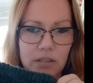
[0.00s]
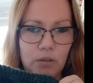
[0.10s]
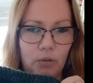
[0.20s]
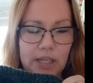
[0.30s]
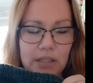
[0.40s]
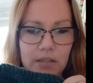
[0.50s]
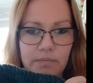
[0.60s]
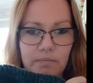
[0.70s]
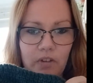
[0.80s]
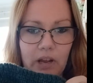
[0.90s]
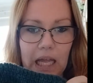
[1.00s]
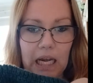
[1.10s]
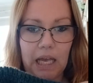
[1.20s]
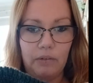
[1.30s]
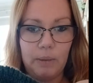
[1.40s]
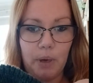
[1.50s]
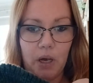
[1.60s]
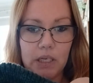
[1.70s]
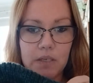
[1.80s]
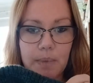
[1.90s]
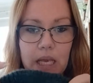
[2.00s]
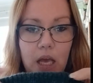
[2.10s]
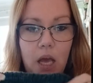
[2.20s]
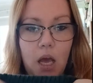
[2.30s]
Sorry, it's very glary behind me.